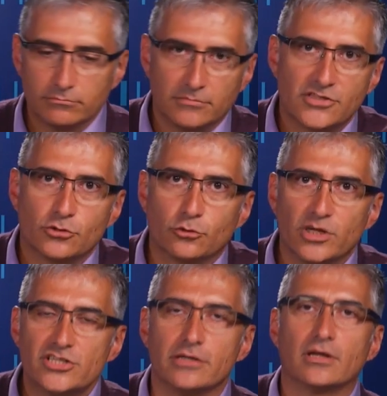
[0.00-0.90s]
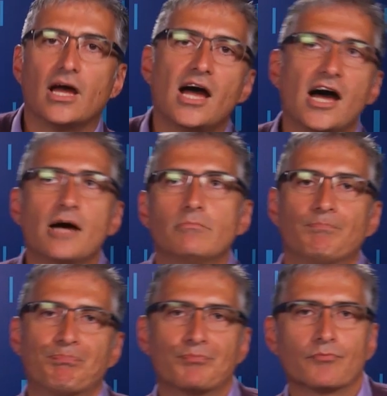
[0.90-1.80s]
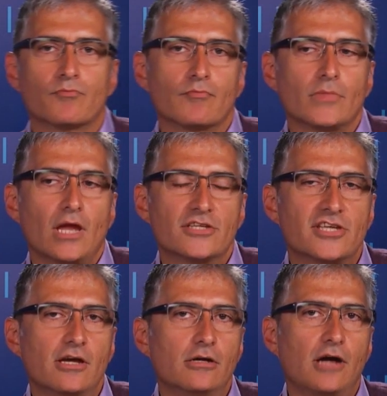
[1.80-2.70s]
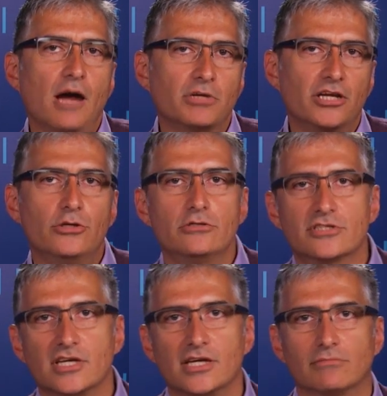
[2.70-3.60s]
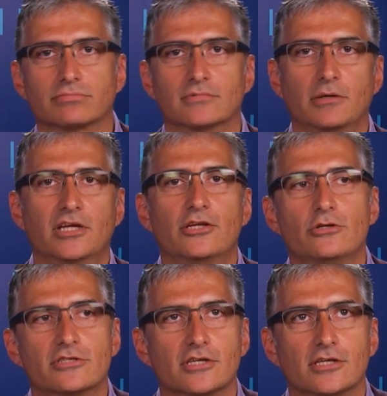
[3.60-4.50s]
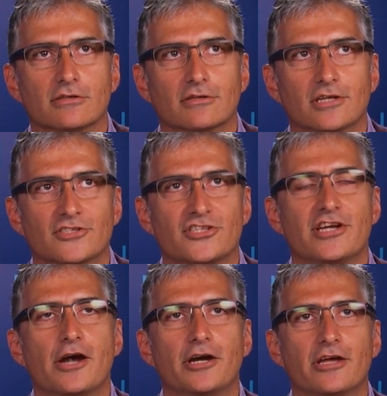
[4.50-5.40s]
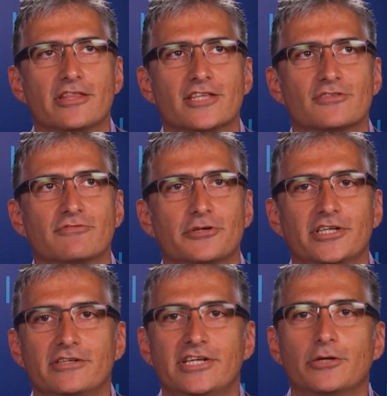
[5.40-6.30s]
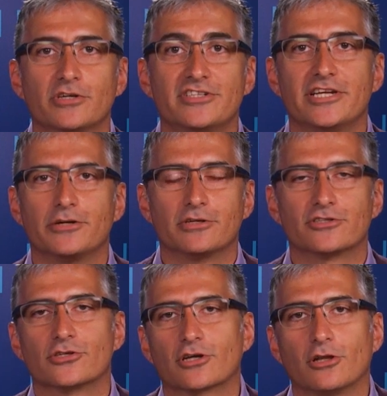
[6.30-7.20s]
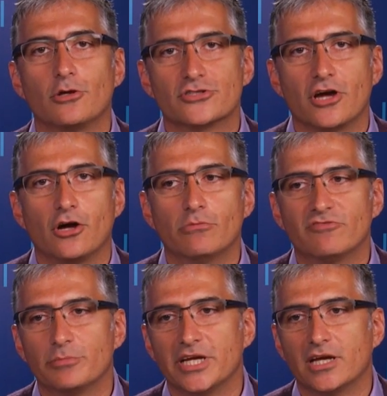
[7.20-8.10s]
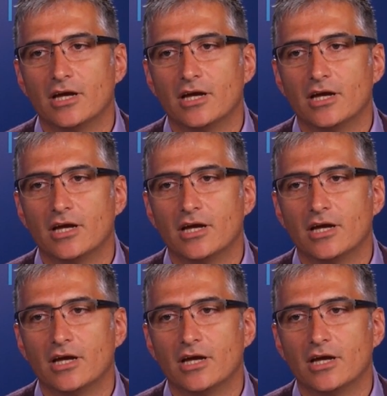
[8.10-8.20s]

that's a good question. So I'm going to use a scenario that's very near and dear and sort of close to home for me.